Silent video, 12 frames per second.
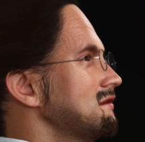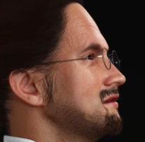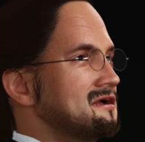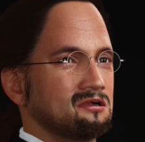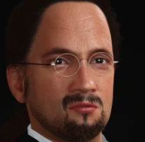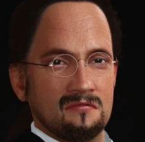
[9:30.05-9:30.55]

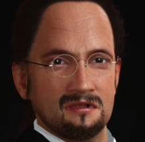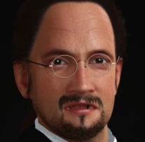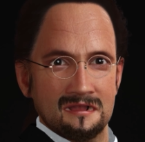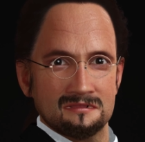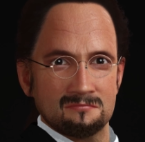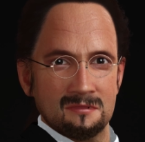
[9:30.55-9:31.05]
Is this where it
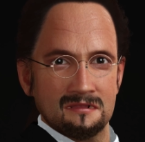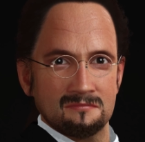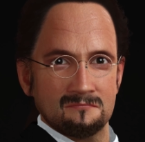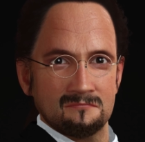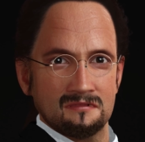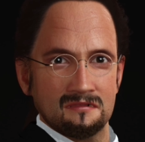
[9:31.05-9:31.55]
gets me?
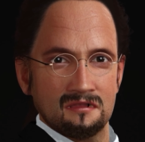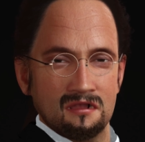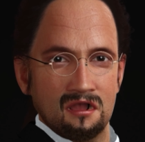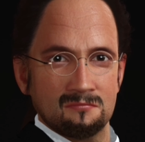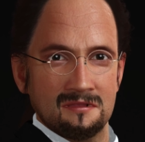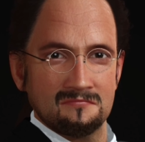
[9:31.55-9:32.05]

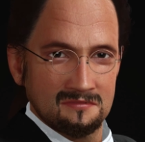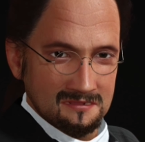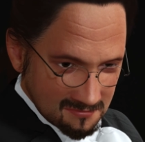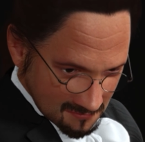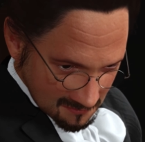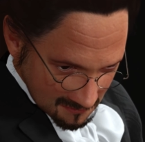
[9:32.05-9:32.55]
On my feet.
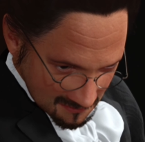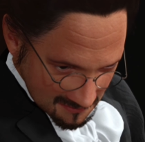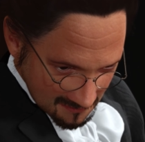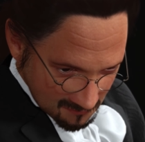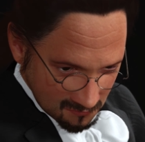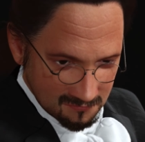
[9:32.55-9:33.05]

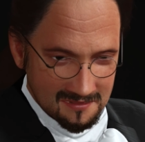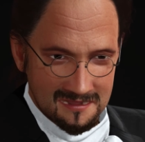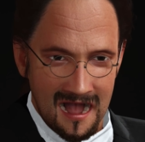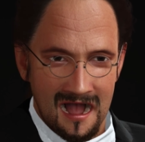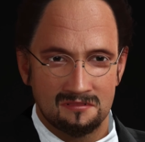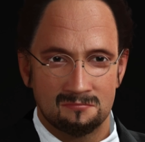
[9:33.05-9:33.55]
Several feet
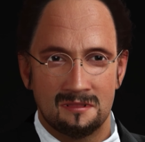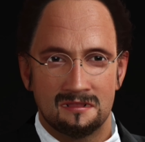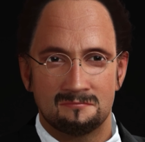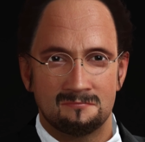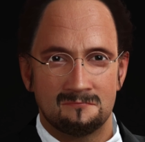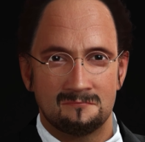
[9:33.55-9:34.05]
ahead of me.
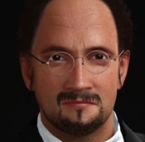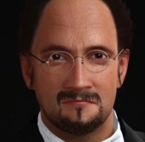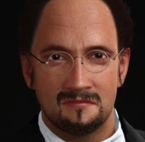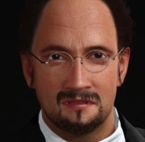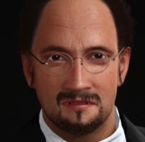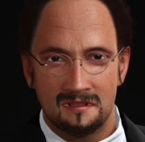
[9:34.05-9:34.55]

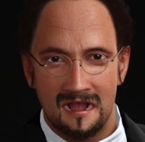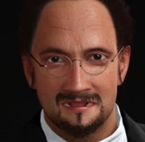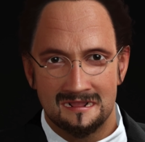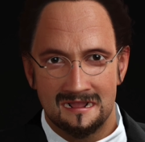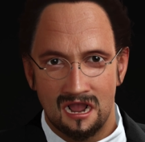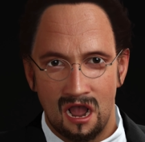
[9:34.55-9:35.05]
I
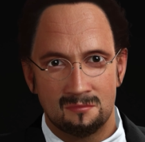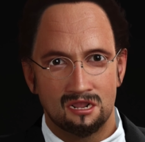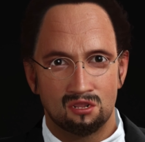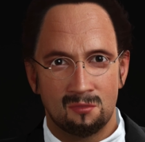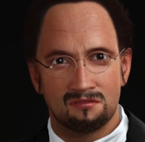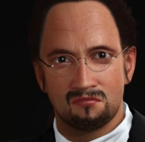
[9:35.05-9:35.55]
see it
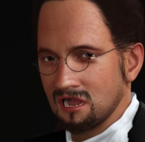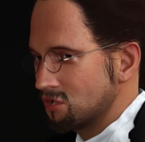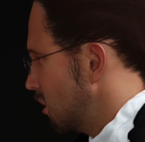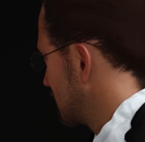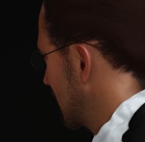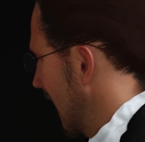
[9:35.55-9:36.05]
coming. Do I run
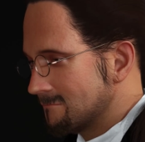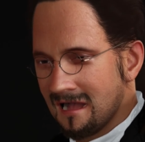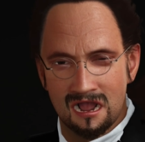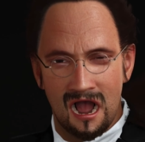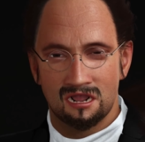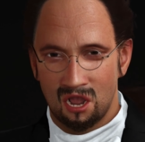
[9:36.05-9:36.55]
or fire
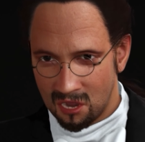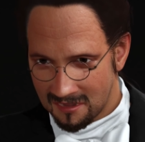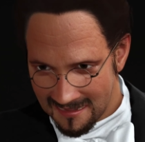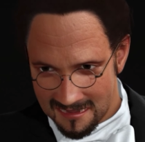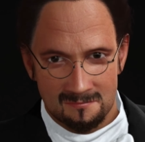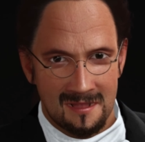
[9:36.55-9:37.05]
my gun or
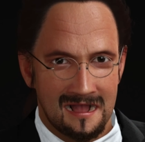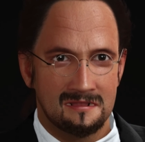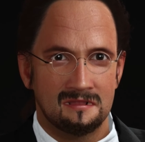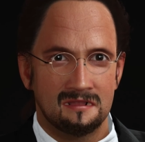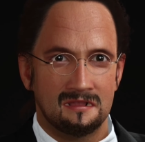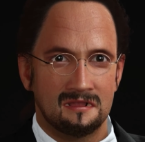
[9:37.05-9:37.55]
let it be?
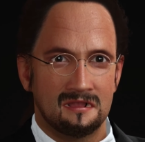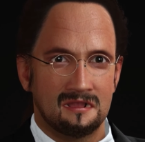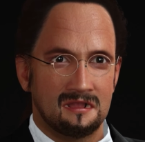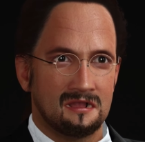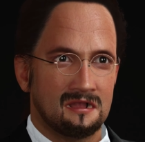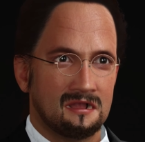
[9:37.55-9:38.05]

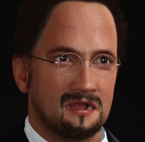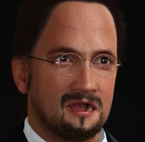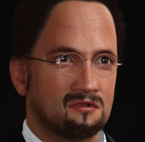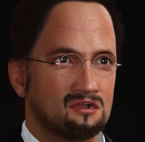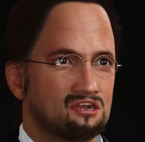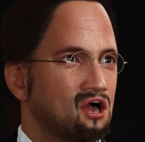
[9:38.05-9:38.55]

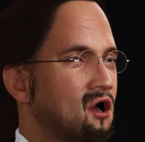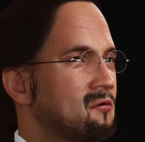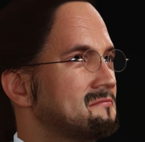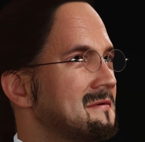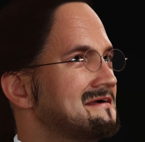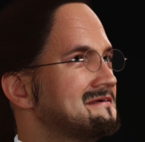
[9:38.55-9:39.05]
There is no
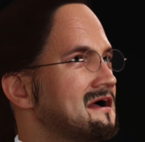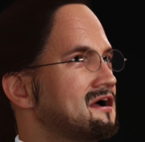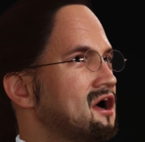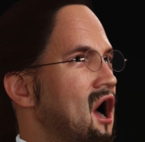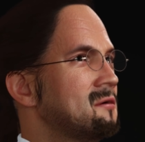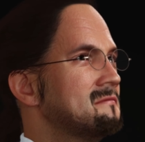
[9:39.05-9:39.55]
beat,
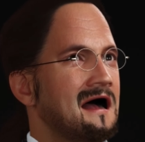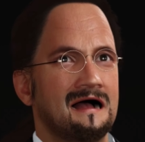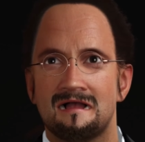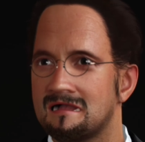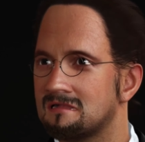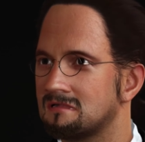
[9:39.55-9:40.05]
no
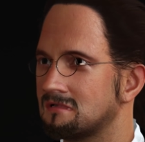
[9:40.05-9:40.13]
melody.